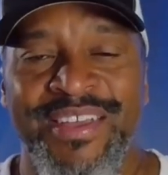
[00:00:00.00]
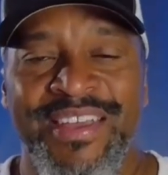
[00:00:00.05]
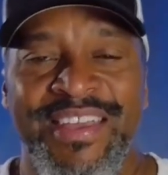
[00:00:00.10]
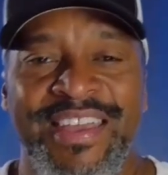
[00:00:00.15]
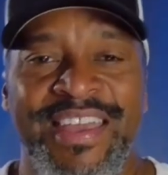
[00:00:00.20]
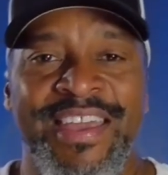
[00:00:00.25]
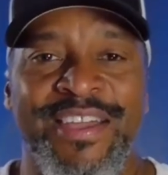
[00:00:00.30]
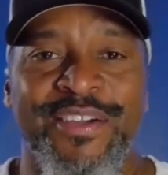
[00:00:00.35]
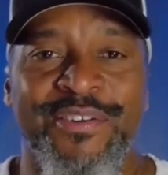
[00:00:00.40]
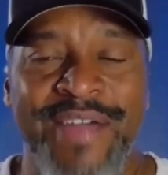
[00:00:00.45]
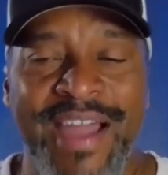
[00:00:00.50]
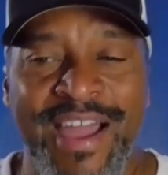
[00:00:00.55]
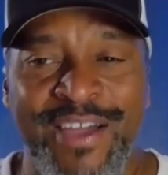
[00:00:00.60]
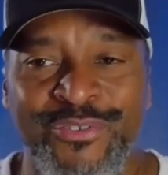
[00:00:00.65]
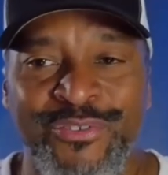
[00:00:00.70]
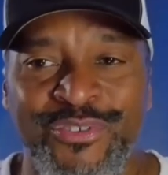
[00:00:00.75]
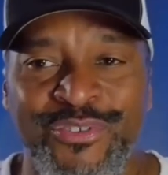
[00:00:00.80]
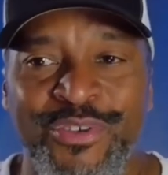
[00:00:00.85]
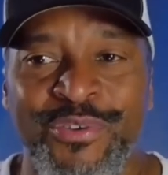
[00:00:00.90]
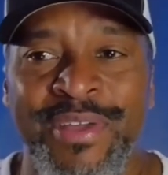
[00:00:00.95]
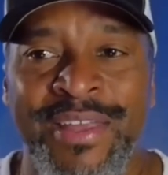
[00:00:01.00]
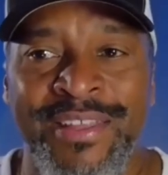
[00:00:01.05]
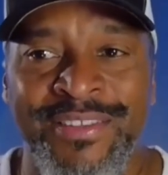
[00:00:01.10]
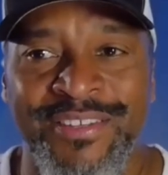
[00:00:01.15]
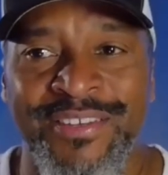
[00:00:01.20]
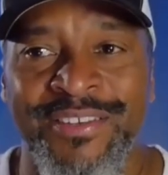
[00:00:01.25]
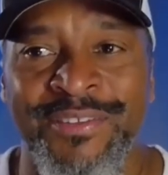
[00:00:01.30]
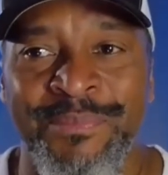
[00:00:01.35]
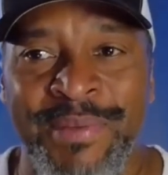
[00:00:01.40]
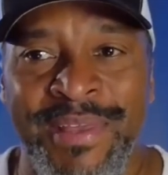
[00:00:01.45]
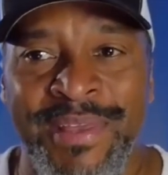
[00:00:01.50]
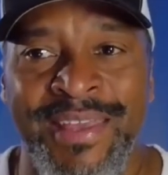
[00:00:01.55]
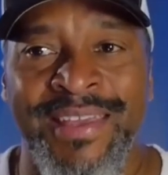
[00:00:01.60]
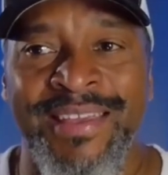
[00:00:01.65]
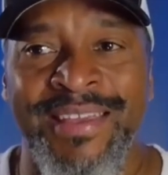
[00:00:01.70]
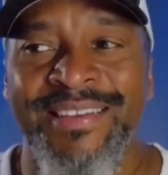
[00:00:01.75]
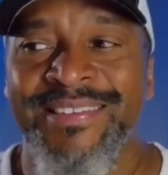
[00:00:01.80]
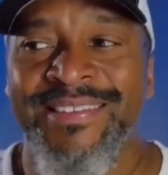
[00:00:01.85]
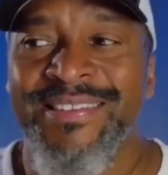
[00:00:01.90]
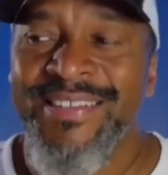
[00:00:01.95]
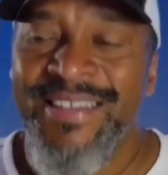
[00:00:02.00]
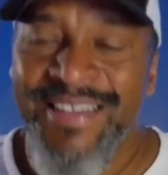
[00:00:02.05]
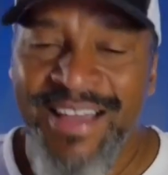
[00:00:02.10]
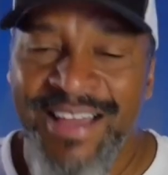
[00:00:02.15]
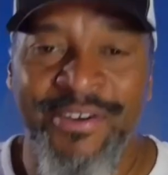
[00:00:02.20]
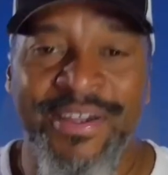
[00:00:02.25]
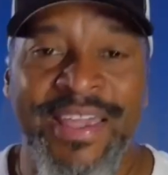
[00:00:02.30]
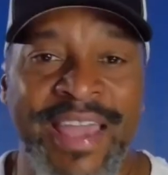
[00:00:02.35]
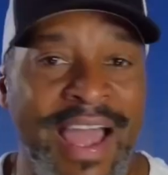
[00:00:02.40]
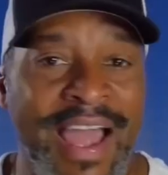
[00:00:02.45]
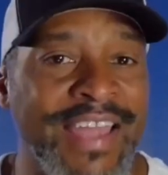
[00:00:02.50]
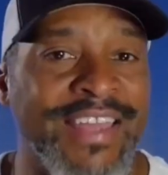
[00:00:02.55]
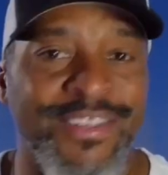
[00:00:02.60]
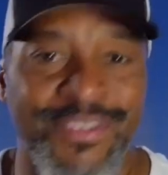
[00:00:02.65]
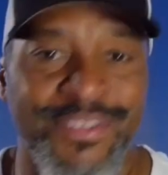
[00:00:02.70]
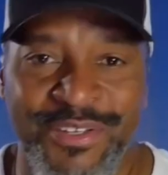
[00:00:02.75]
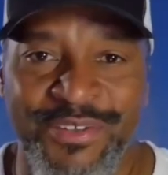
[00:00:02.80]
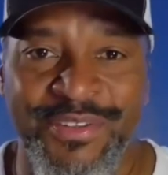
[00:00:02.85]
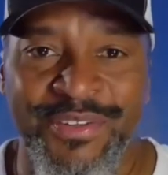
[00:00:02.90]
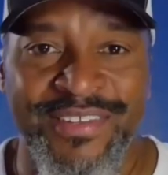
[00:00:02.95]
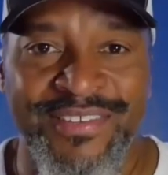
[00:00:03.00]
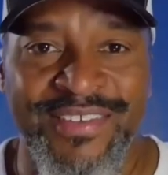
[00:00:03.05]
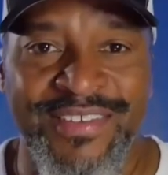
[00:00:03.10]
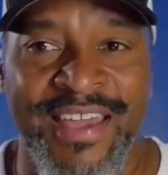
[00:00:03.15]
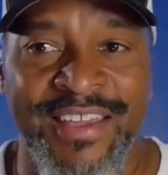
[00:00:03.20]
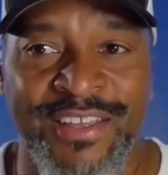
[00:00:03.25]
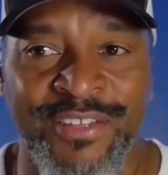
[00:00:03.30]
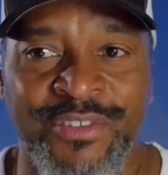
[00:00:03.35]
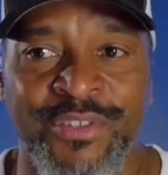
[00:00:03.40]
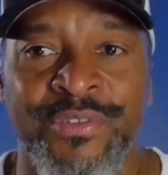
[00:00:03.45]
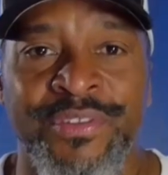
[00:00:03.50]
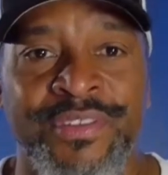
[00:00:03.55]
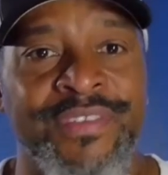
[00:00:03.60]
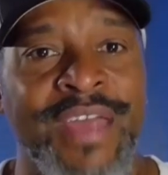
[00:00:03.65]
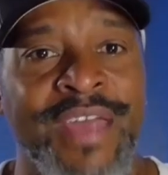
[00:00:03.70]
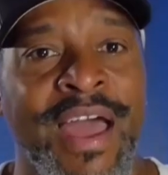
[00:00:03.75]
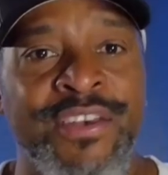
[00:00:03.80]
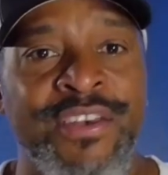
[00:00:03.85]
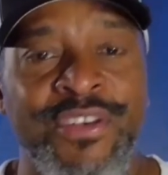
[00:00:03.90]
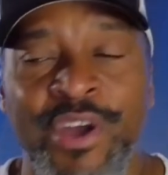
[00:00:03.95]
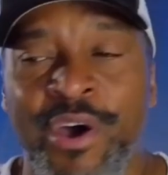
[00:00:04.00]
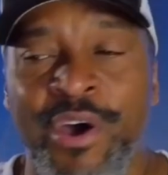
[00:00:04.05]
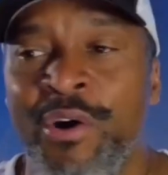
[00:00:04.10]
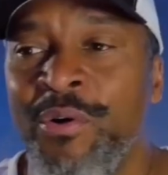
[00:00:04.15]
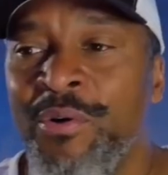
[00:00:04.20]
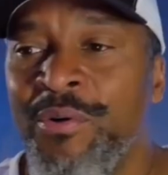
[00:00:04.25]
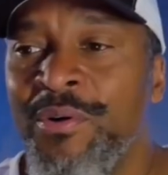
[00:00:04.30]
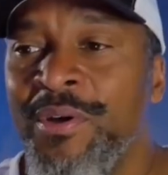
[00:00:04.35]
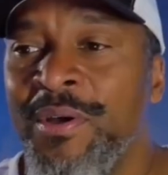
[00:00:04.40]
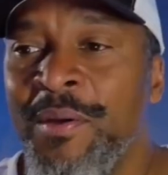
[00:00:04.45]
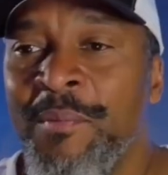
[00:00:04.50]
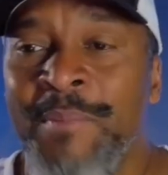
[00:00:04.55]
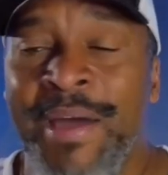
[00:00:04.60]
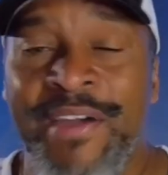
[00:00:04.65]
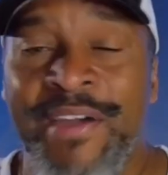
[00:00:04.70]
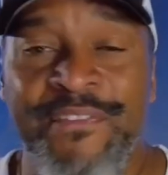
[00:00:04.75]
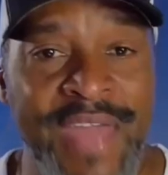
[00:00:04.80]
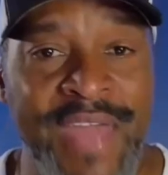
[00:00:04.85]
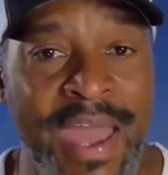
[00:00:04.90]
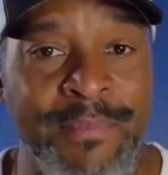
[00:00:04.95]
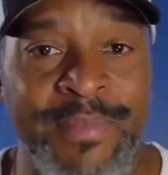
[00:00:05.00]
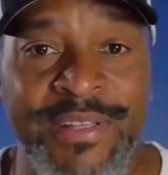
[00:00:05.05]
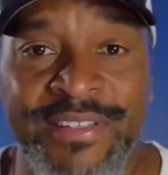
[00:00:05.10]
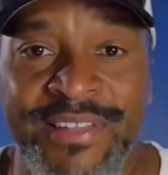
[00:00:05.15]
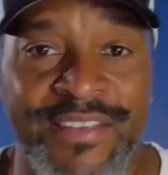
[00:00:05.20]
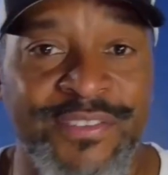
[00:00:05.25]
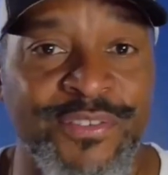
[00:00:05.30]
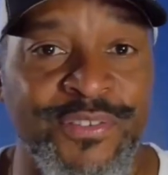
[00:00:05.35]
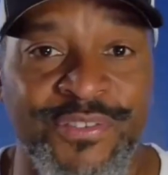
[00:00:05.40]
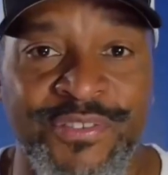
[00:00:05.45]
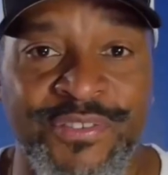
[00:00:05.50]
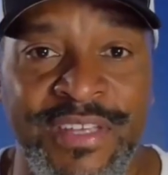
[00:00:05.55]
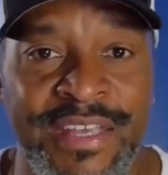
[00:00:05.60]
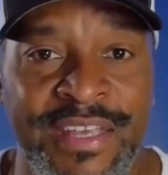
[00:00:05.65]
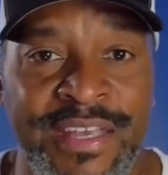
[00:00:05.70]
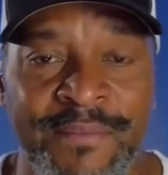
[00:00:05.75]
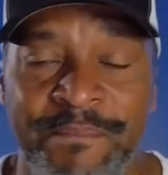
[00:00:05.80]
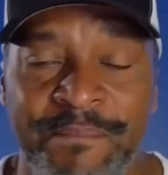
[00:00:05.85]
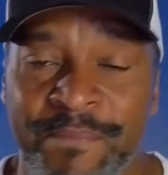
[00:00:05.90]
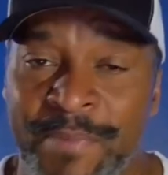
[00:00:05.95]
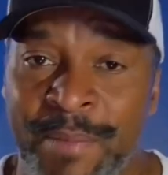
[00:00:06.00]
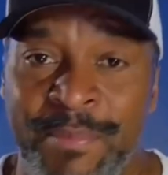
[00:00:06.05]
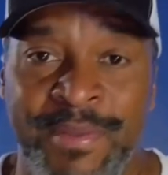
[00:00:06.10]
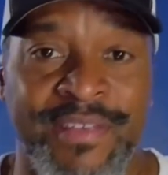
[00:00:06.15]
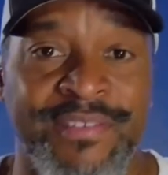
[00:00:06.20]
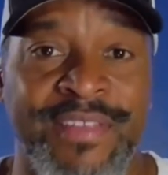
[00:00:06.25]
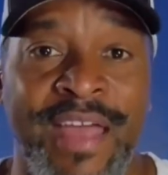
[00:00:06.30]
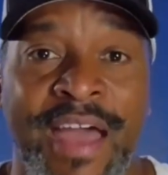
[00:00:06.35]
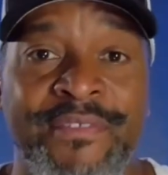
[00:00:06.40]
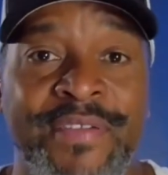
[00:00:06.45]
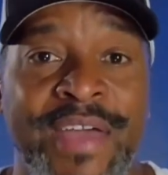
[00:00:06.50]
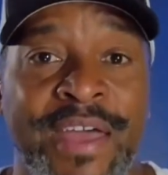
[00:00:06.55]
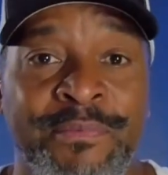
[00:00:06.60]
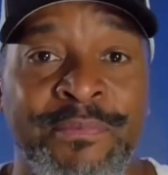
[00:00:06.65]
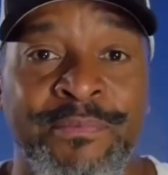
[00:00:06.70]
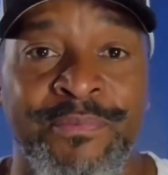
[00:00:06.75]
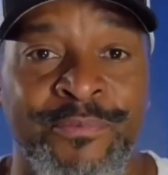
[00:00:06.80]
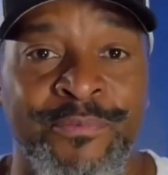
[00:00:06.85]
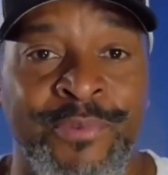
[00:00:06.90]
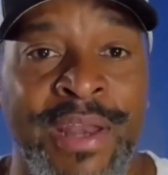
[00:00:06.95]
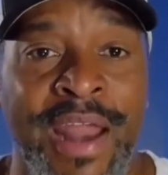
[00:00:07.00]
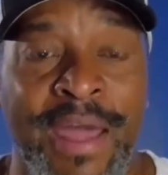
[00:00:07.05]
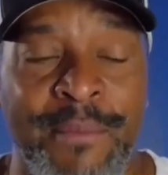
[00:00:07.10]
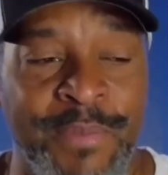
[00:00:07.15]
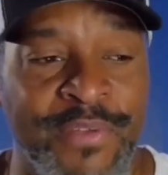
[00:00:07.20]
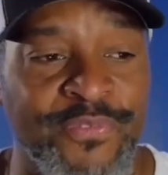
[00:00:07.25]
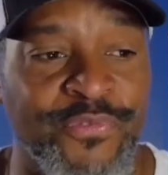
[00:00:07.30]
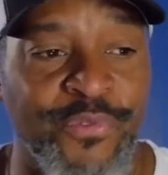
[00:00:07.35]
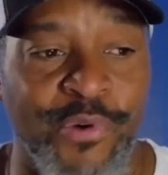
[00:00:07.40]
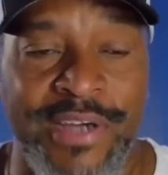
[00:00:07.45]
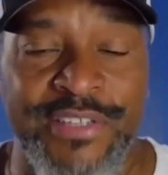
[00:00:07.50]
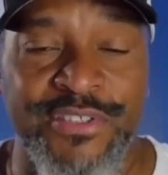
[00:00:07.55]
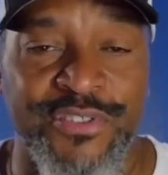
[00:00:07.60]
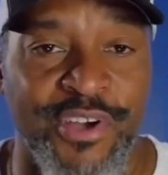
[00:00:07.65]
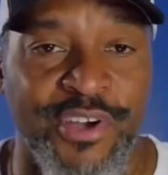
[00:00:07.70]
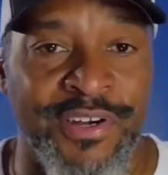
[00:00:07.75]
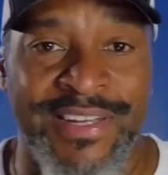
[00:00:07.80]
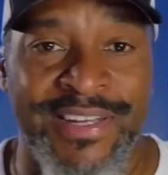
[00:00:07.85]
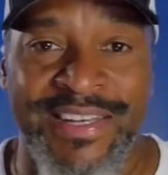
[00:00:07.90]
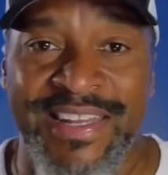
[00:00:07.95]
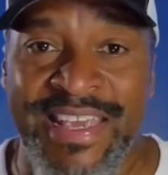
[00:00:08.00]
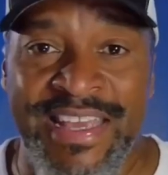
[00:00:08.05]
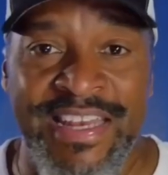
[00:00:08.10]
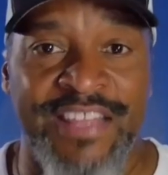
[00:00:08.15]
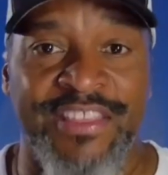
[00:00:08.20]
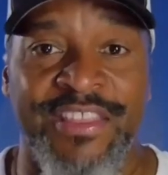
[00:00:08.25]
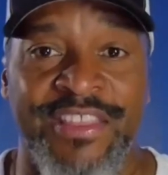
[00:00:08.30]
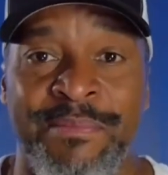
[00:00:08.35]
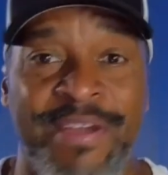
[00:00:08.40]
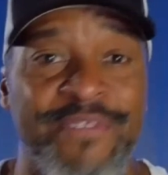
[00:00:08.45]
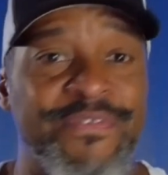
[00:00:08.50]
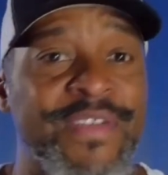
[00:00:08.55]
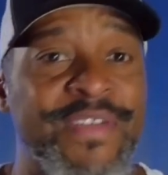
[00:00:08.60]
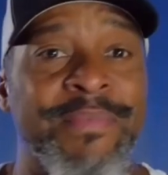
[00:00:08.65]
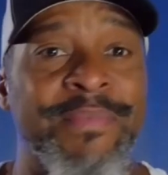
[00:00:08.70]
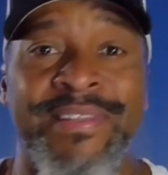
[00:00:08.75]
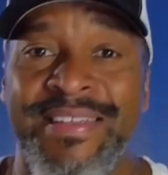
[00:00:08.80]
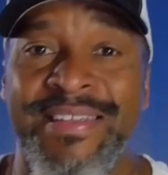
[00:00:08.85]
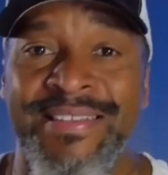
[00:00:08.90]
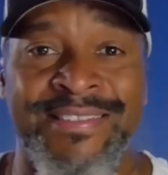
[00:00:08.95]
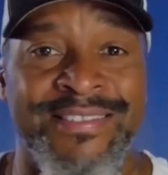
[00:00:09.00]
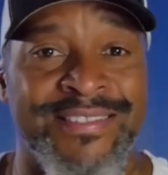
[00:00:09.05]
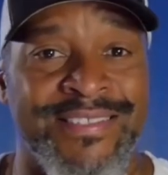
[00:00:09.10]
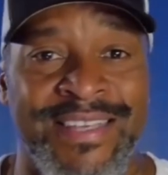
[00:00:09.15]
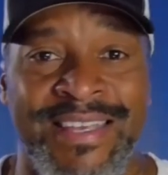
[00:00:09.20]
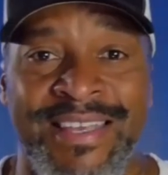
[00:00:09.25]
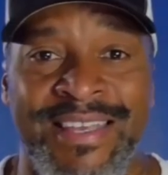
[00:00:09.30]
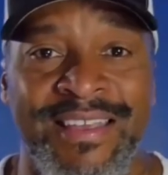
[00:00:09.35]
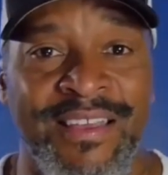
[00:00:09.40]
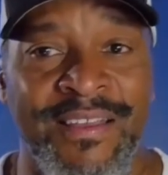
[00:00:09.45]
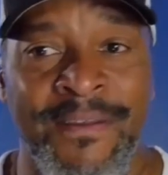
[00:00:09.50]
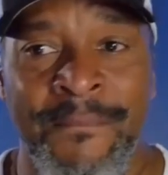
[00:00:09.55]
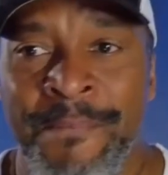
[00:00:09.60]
It grounds you into being, okay, I can do this. I can do this. I know my family doesn't see it. I mean, because before I started anything, my family didn't see.